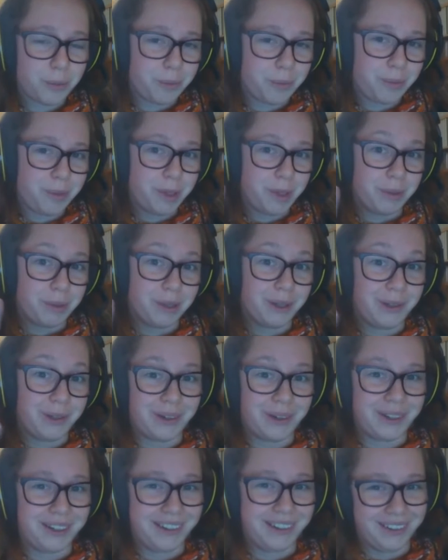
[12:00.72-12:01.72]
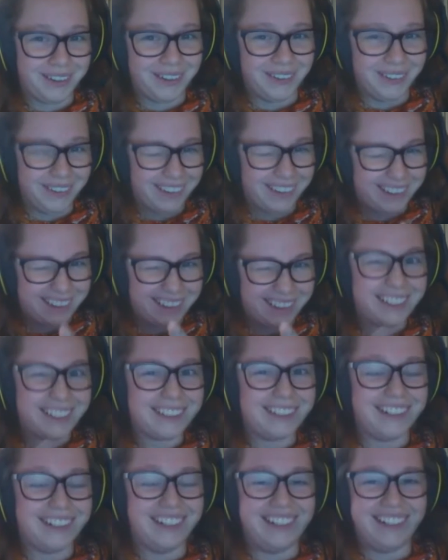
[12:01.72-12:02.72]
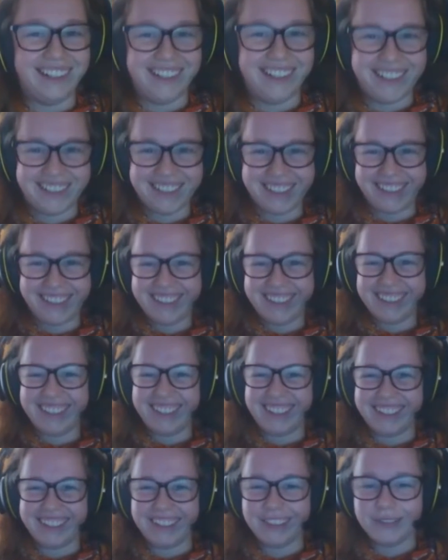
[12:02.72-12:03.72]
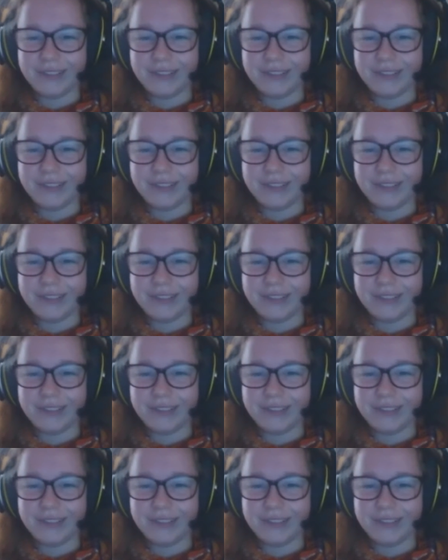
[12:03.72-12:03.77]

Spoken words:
people are not going to know. See? Yeah.